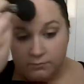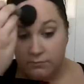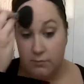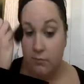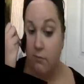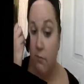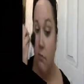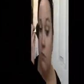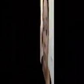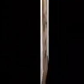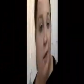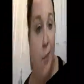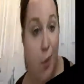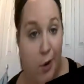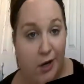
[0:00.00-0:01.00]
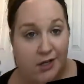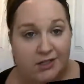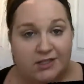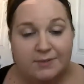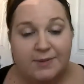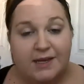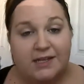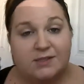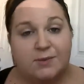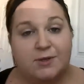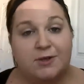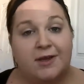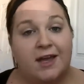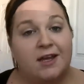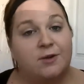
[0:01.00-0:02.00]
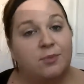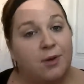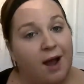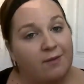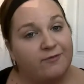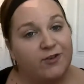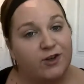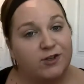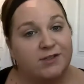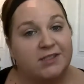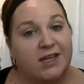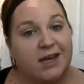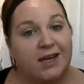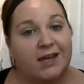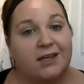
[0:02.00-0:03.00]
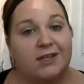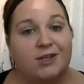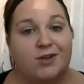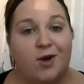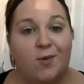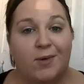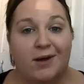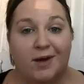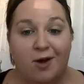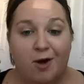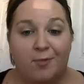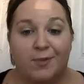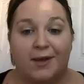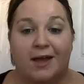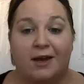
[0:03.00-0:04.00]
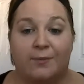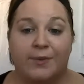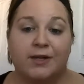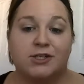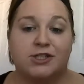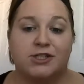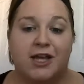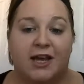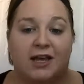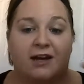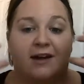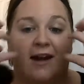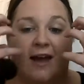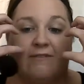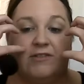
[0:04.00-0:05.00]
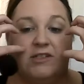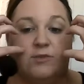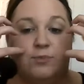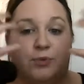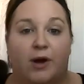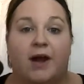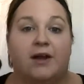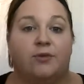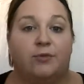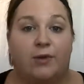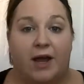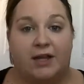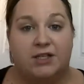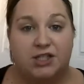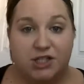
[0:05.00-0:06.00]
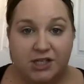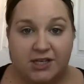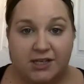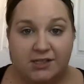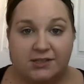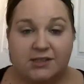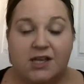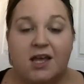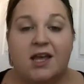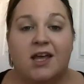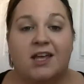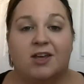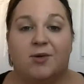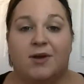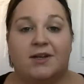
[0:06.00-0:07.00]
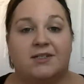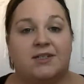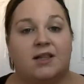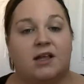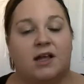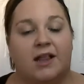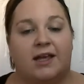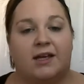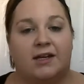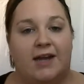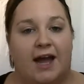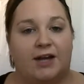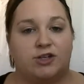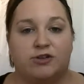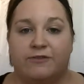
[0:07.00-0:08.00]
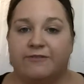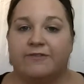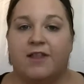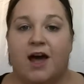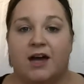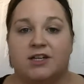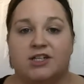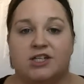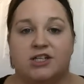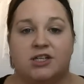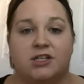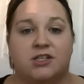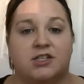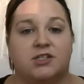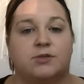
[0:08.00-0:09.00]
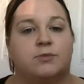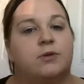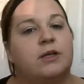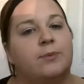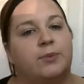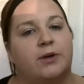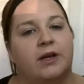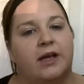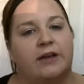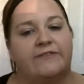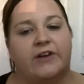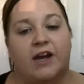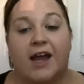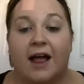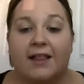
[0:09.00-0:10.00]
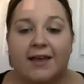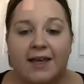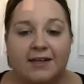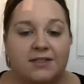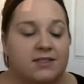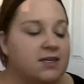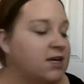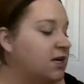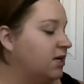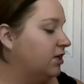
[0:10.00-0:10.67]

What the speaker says: A blush is very important because when you get your prom photos taken, you don't want to go up and get your picture taken and have these bright red cheeks. You want it to look like a natural flush, just really pretty and very elegant.